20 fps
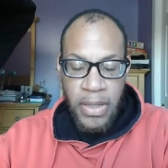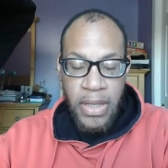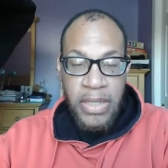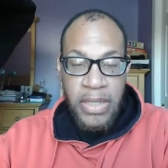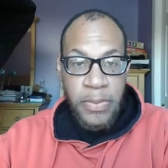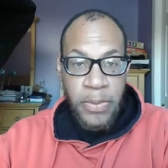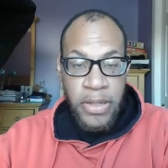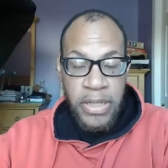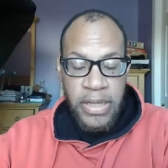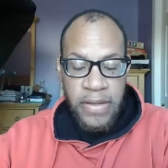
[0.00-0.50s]

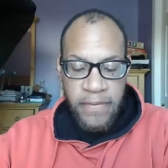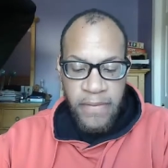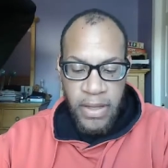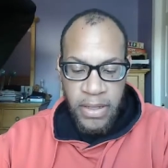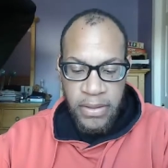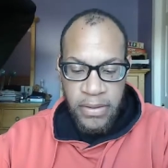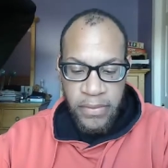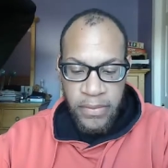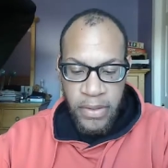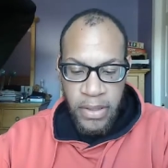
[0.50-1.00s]
It's pretty
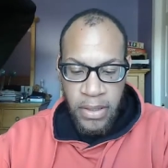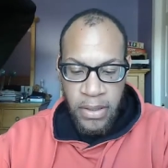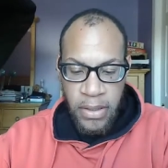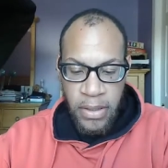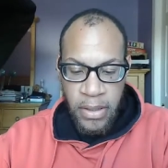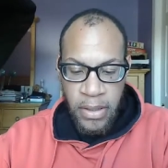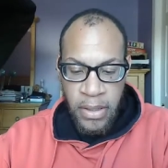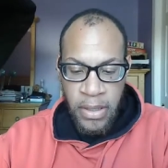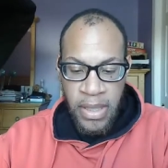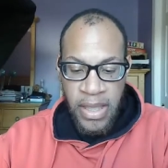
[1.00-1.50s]
effective.
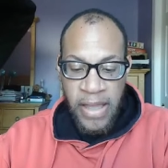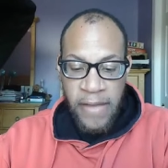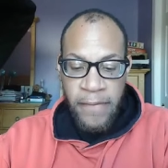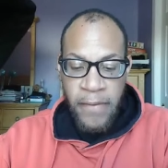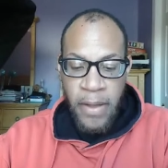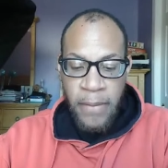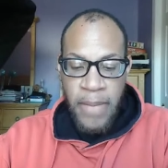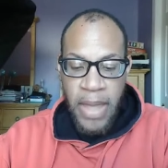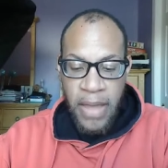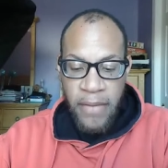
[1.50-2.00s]
If
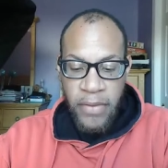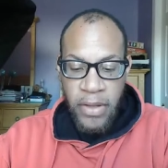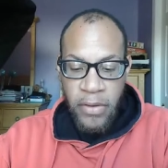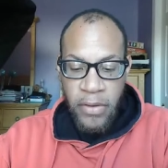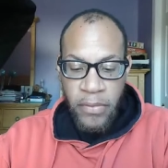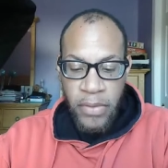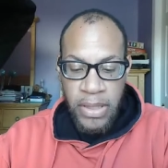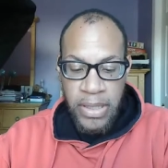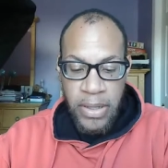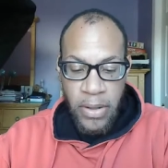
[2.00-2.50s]
I'm having a
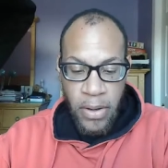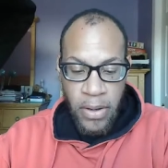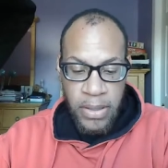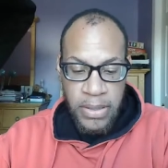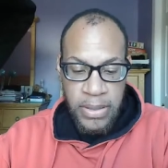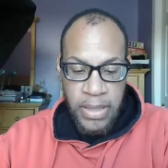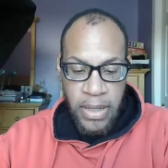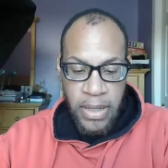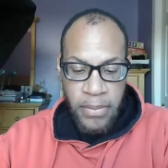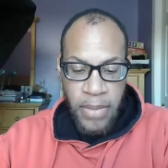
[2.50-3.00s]
really
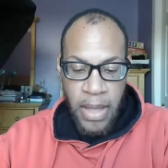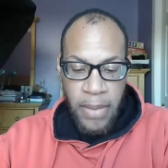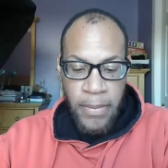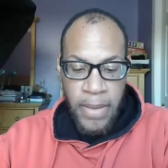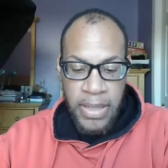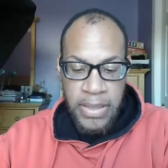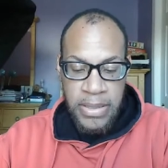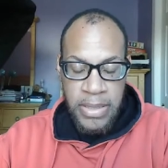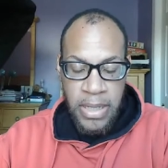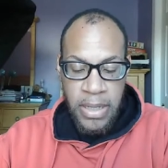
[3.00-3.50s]
hard time, I
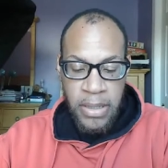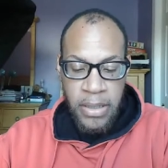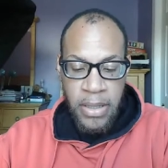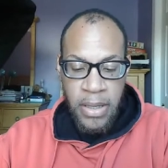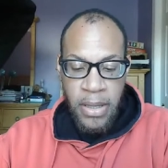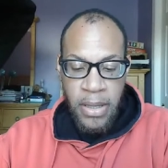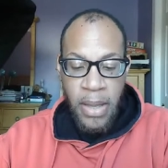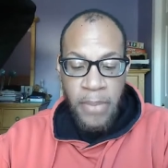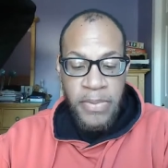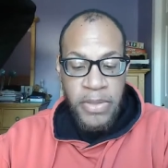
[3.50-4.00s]
might say,
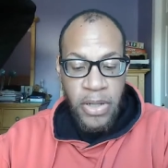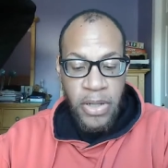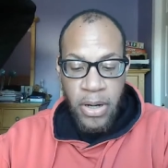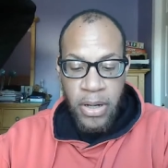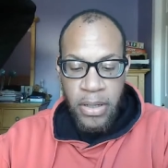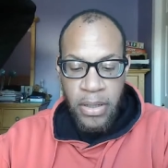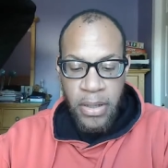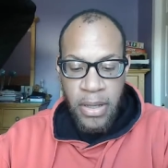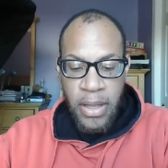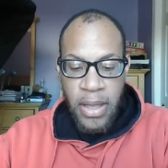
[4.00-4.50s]
I'm
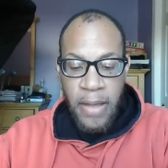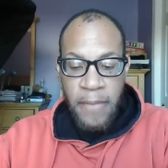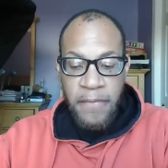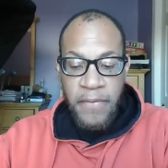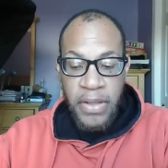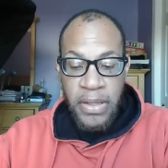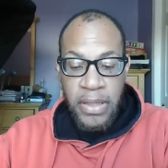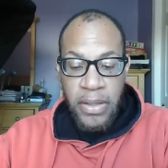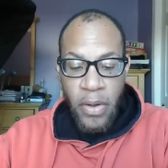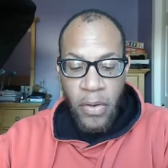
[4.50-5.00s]
sorry, I'm
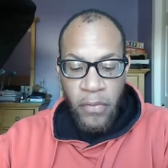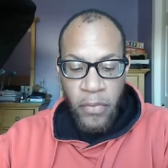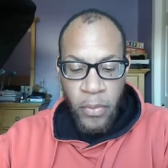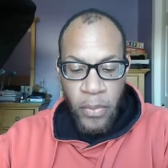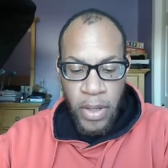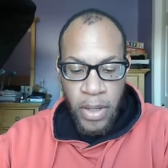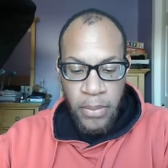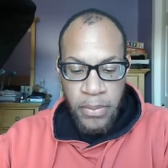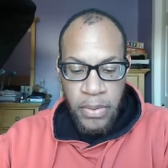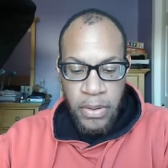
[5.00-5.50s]
feeling
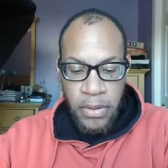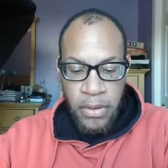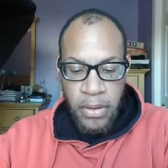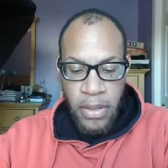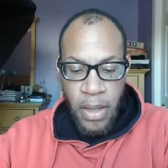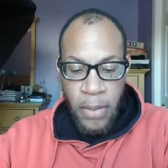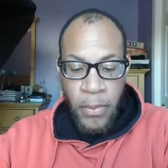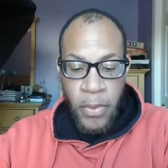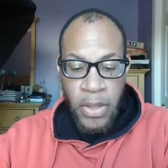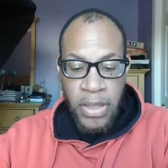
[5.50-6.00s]
overwhelmed.
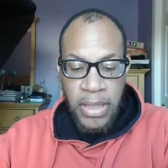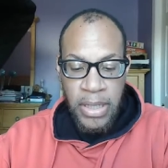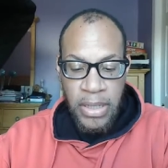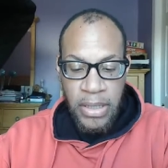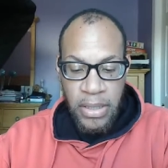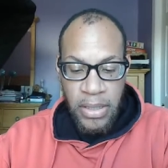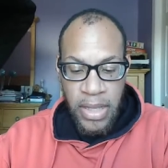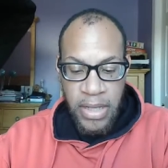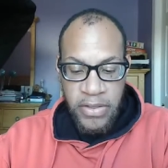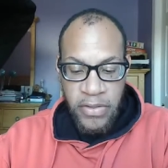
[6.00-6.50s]
I'm going to get
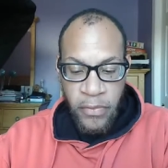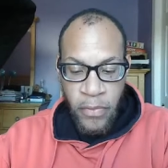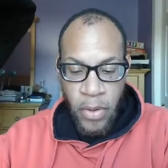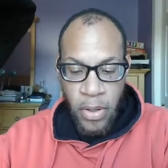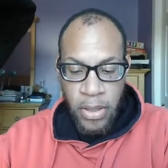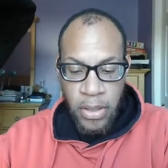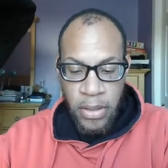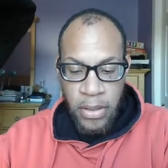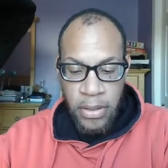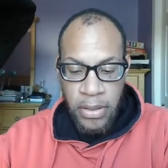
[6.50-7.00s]
a glass of
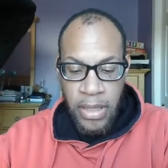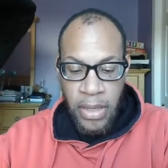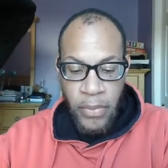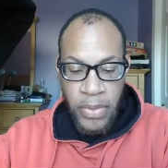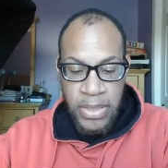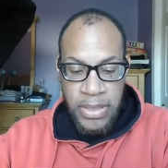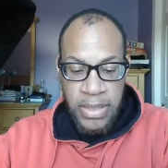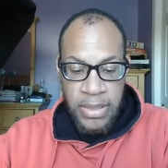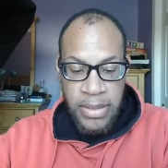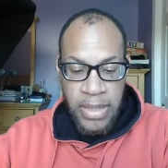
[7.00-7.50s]
water. Can
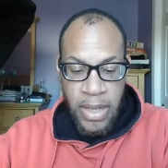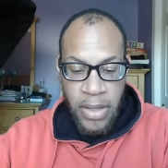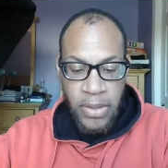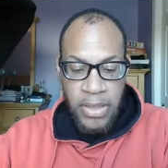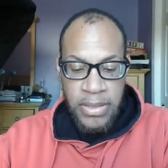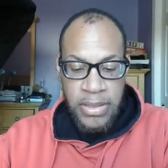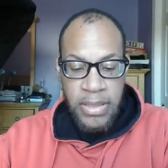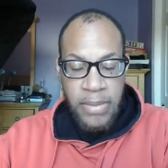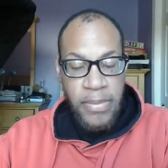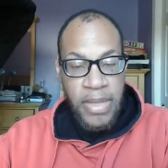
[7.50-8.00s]
we sit down
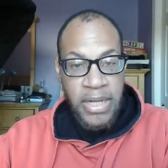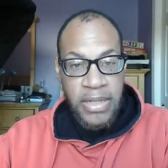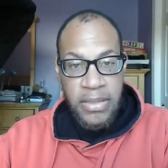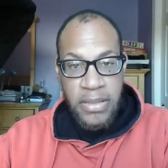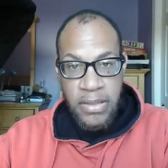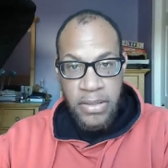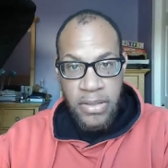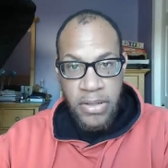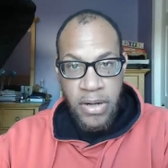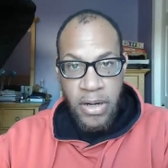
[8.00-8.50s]
in 10
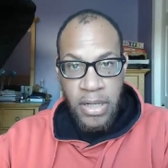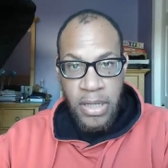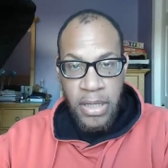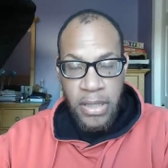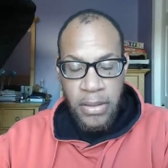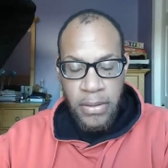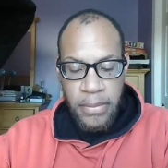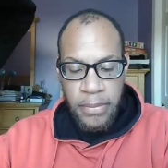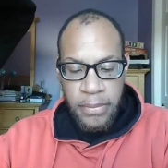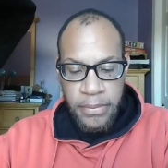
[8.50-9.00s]
minutes and start
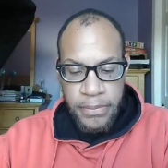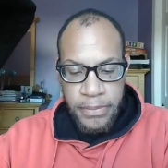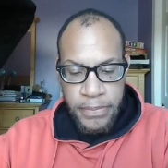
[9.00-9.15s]
again?